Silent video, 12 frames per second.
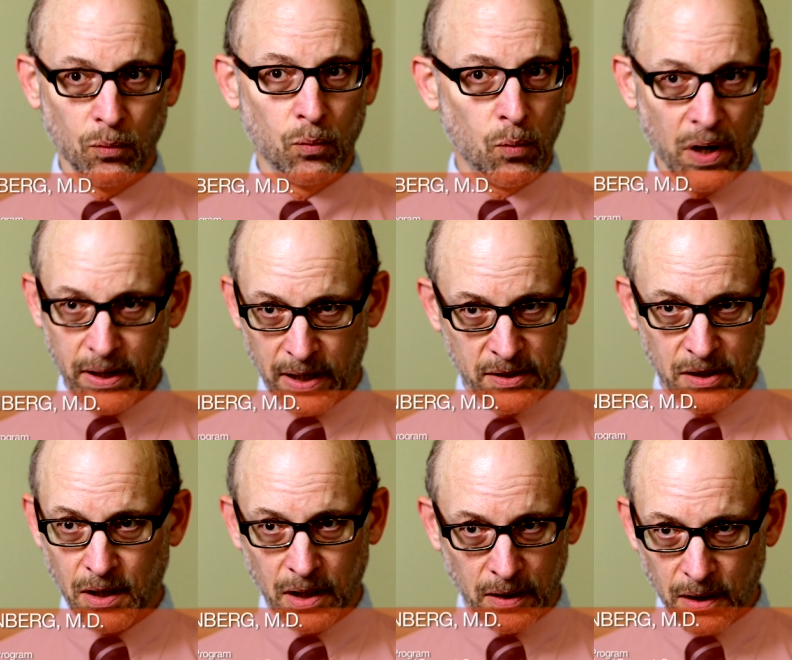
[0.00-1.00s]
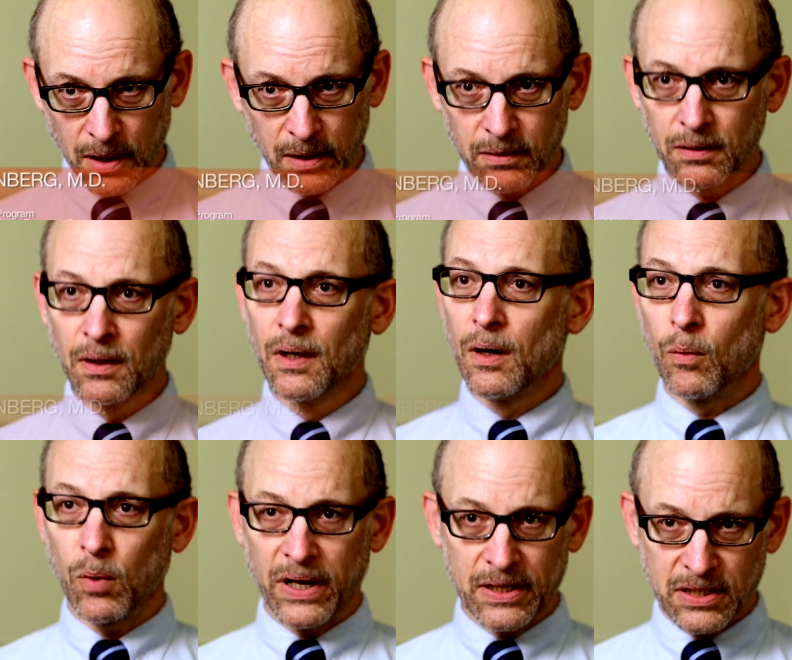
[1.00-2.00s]
what has gone on,
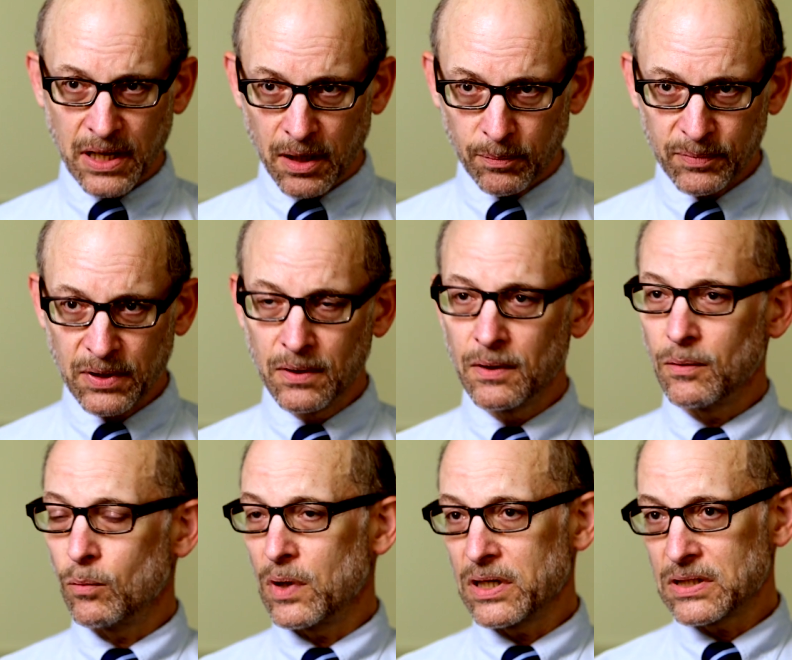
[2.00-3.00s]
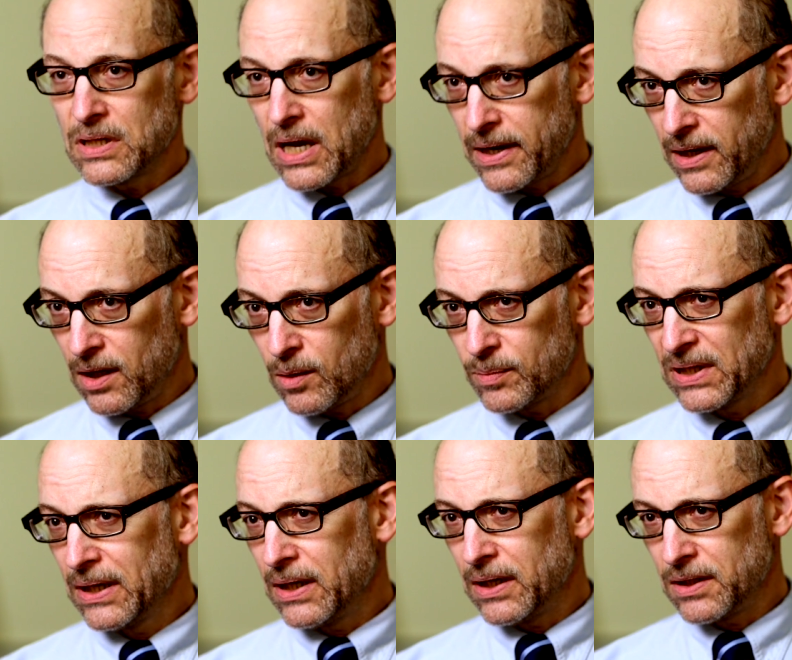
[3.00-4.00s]
what has helped, what has not helped,
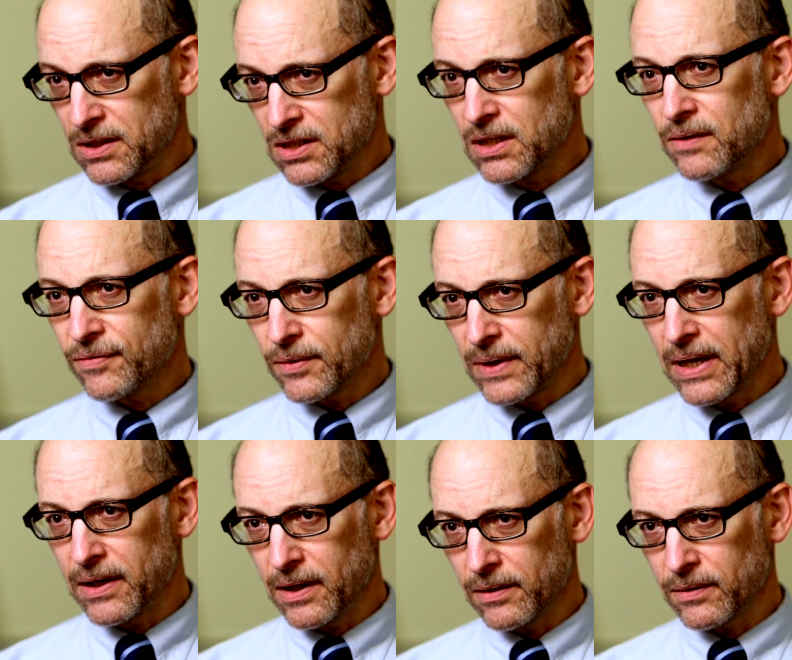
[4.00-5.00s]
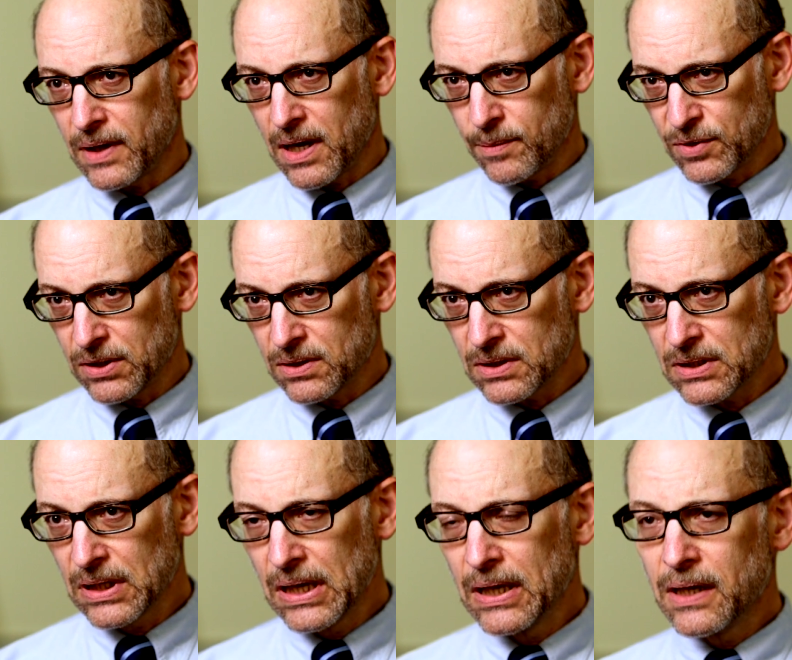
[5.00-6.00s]
and to see if there are any other
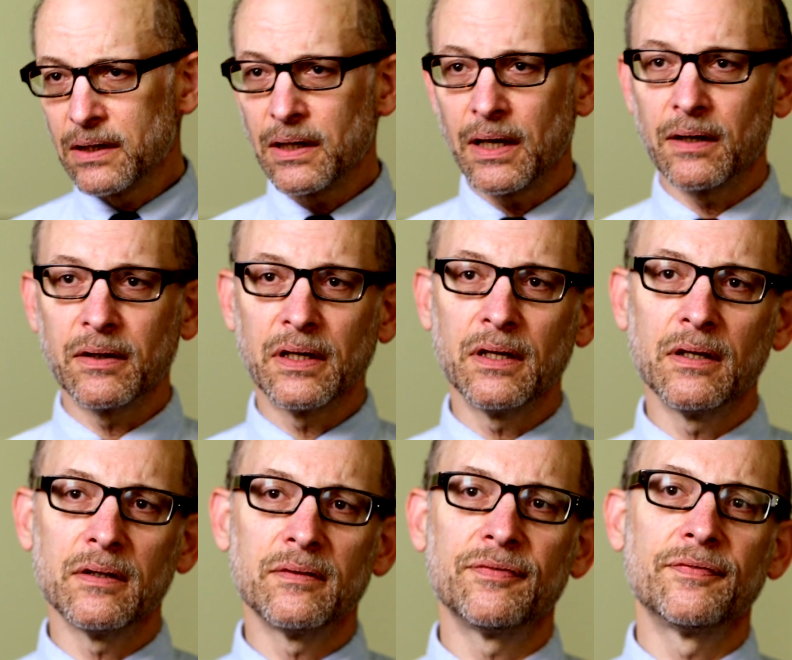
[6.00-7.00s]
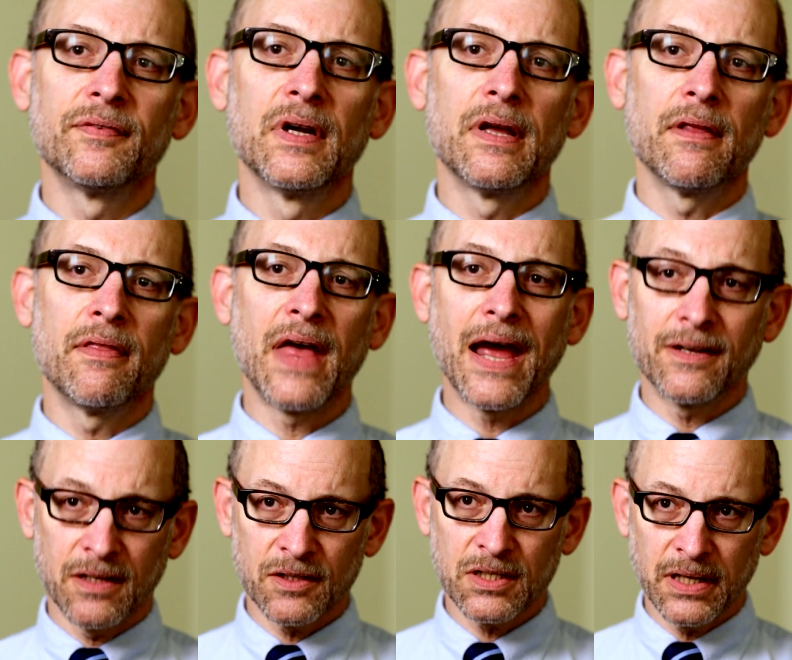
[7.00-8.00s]
options. Now, if
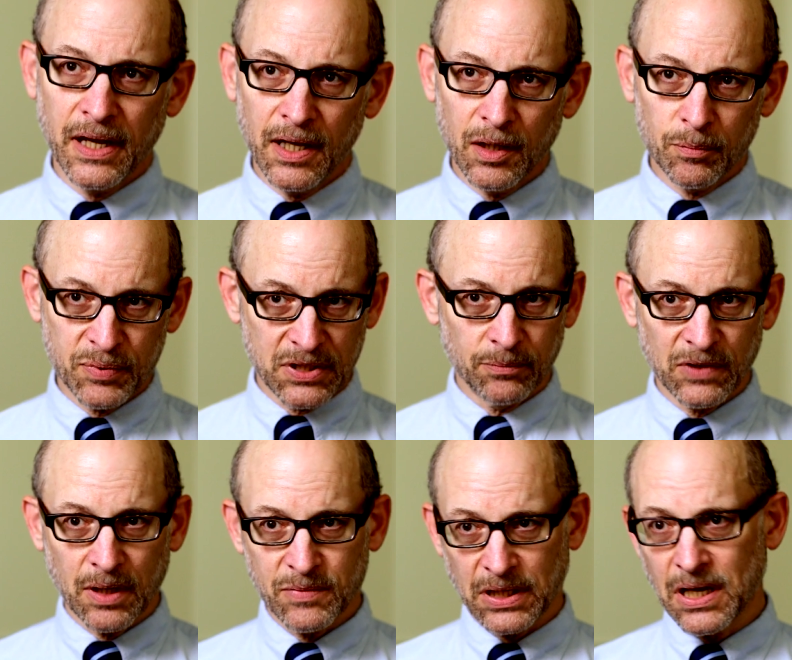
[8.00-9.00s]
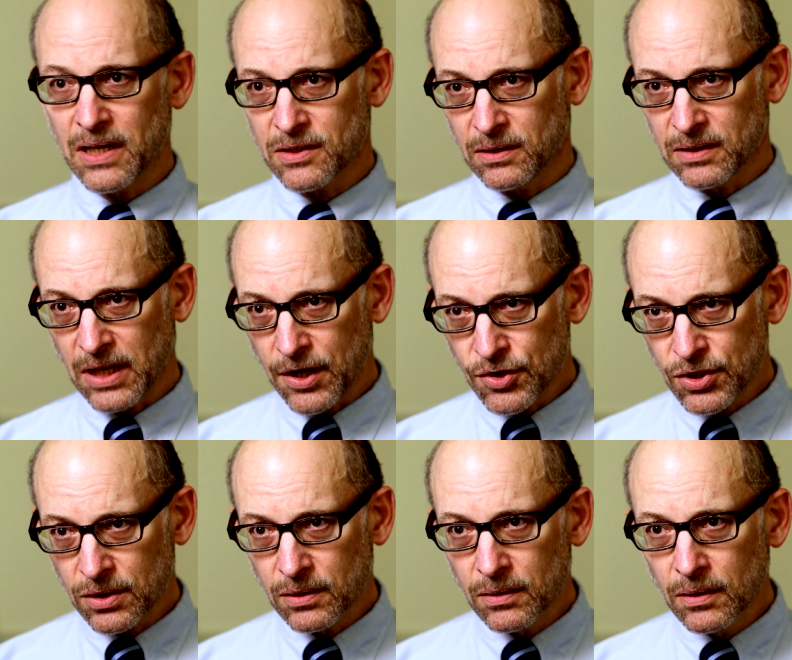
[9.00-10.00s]
that doesn't help, sometimes a
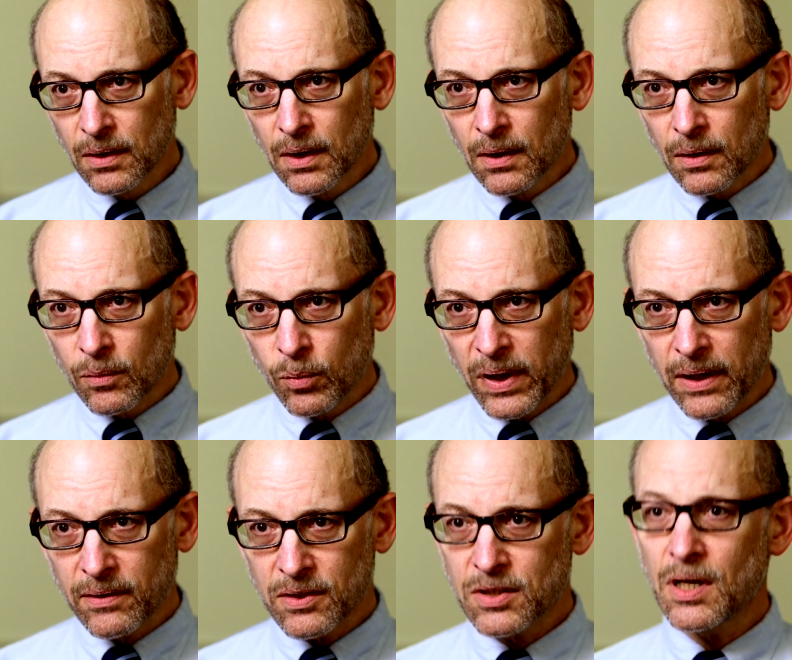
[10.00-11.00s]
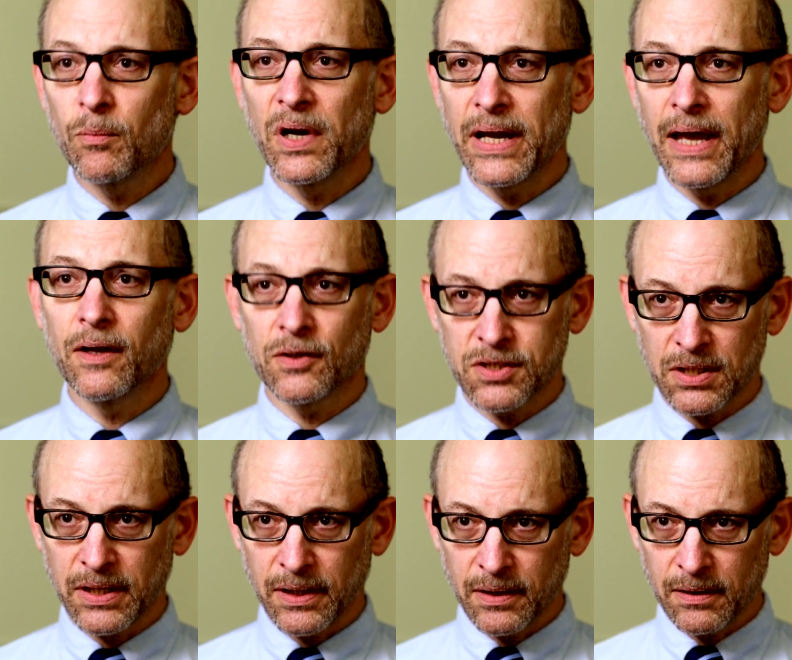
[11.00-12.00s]
consultation with someone else
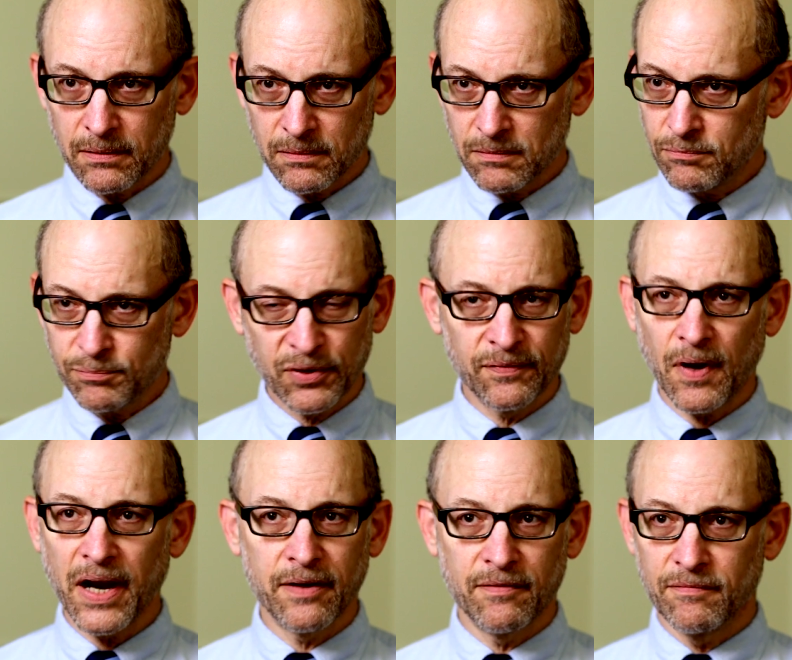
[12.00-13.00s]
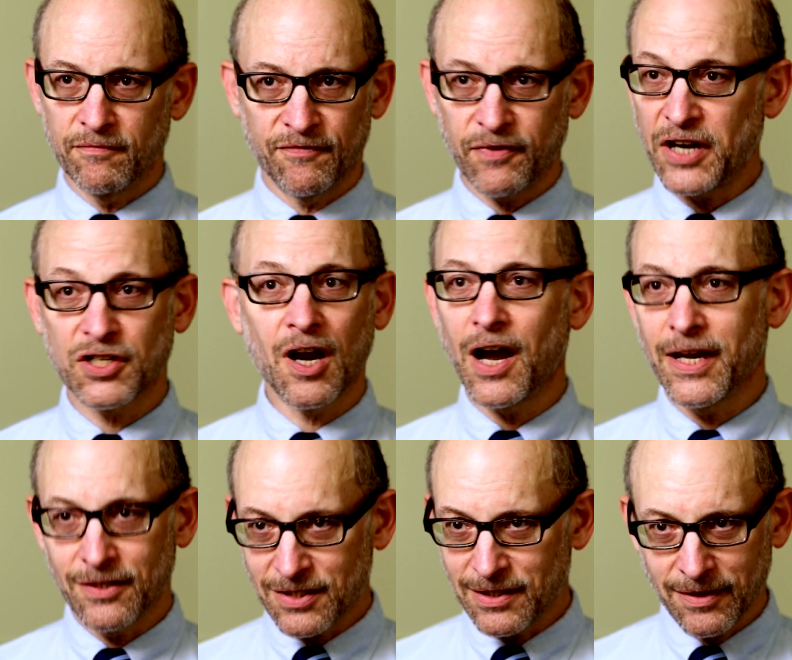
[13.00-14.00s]
can provide fresh
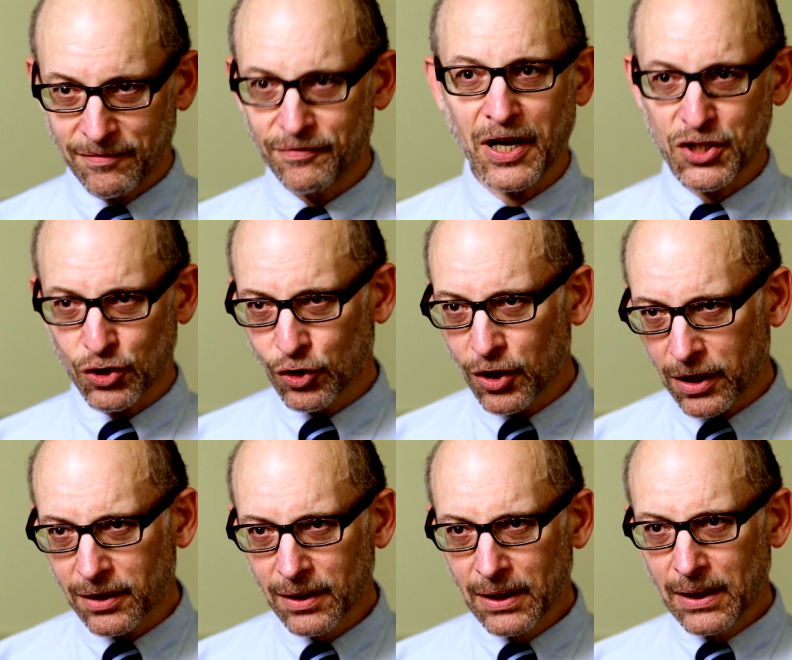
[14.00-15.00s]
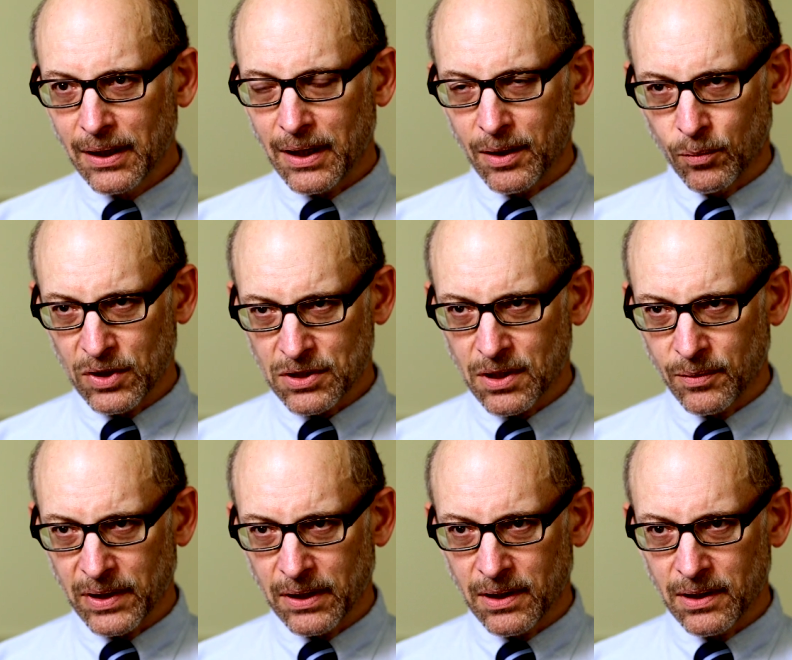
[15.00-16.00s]
eyes and a fresh look at what's
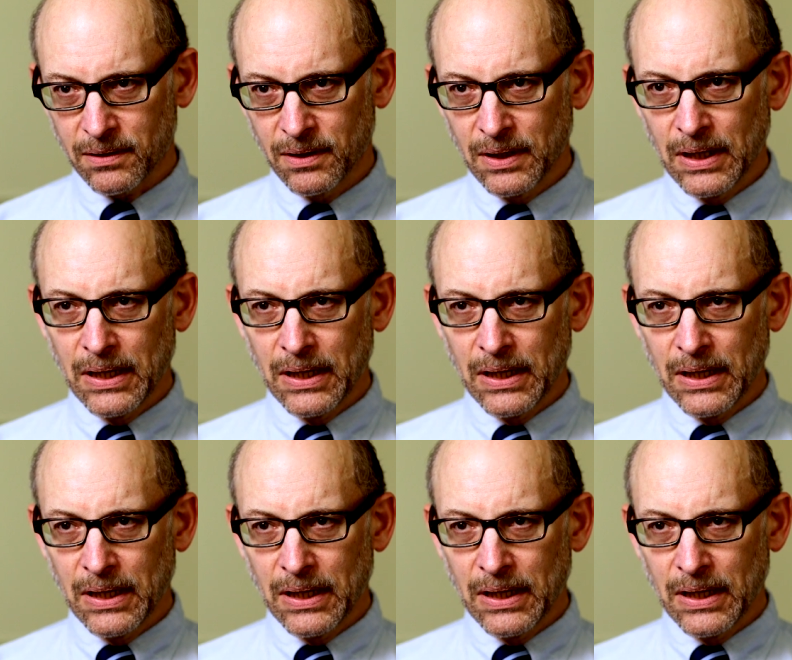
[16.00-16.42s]
going on.